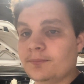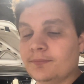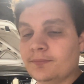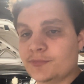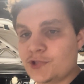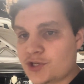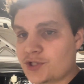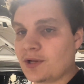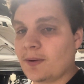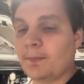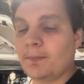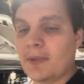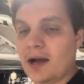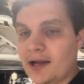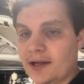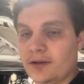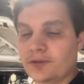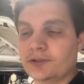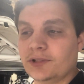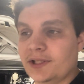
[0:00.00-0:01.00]
just a
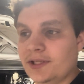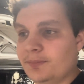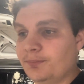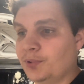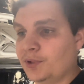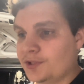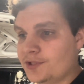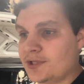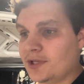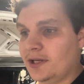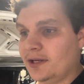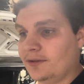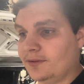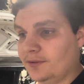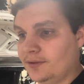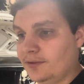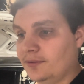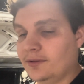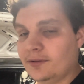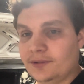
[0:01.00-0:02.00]
mildly put
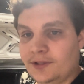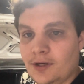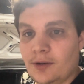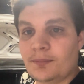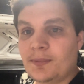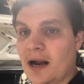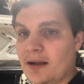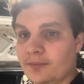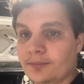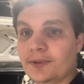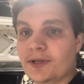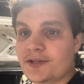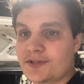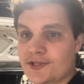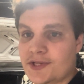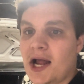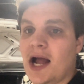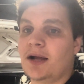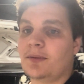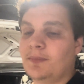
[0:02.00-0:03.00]
together, probably a
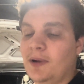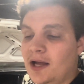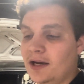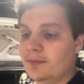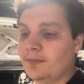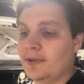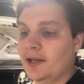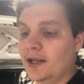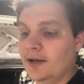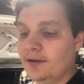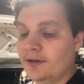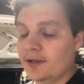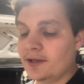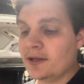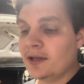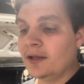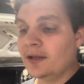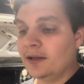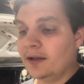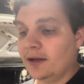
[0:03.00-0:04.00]
stock bottom end
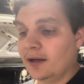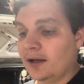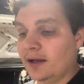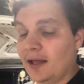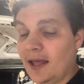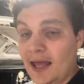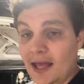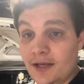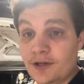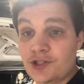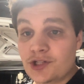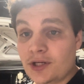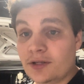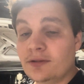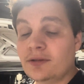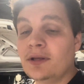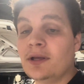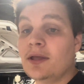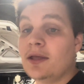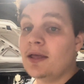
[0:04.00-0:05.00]

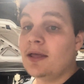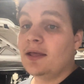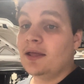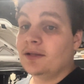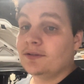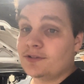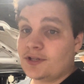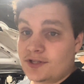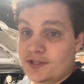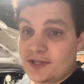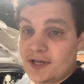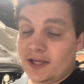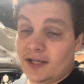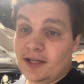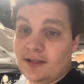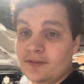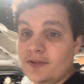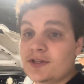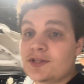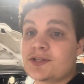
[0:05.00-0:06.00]
engine to stick
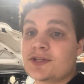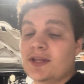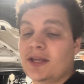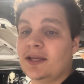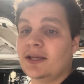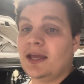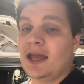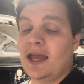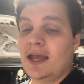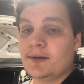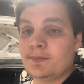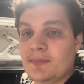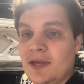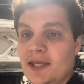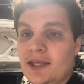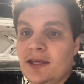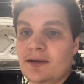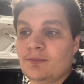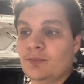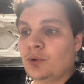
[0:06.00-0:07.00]
in this thing and
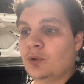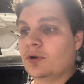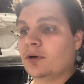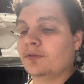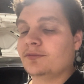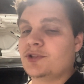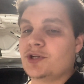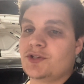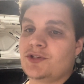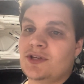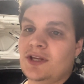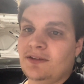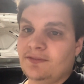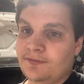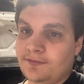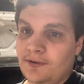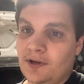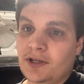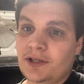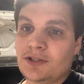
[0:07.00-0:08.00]
make it more of just a
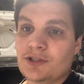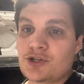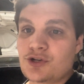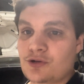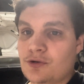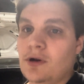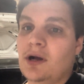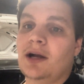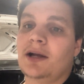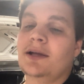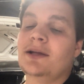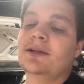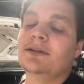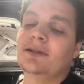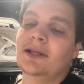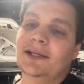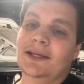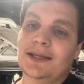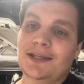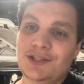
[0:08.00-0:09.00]
fun truck
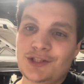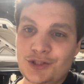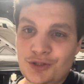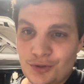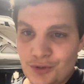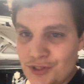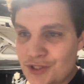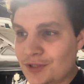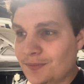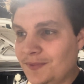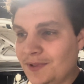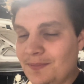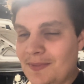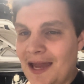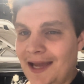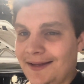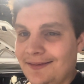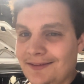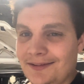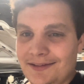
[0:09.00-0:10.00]
like it used to be
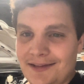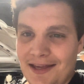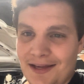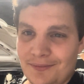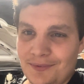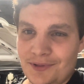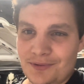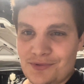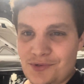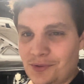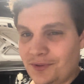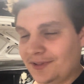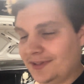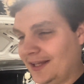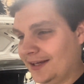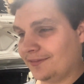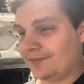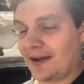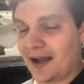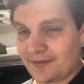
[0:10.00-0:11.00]
back in the day when it was only
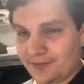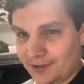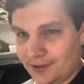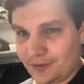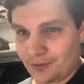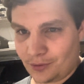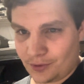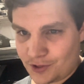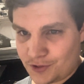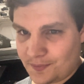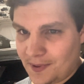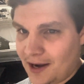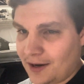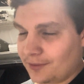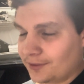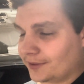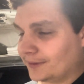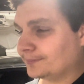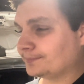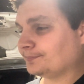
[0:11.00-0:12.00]
like 500
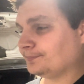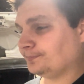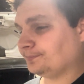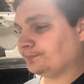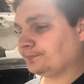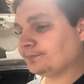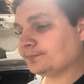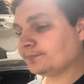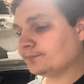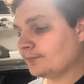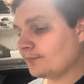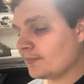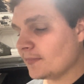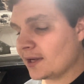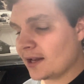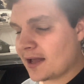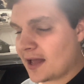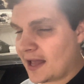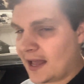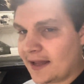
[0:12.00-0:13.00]
horsepower.
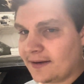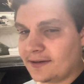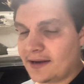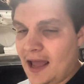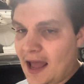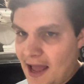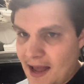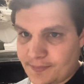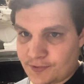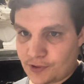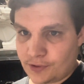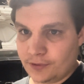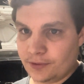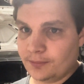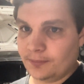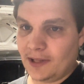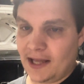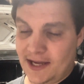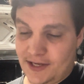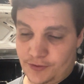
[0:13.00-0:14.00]
I had an
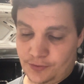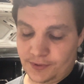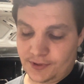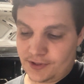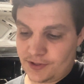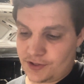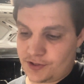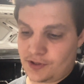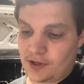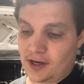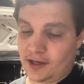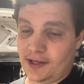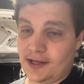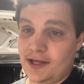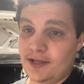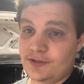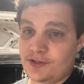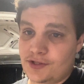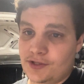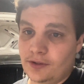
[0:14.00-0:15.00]
absolute blast with this truck.
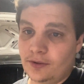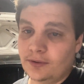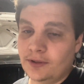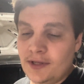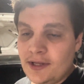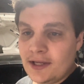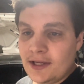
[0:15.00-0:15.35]
And so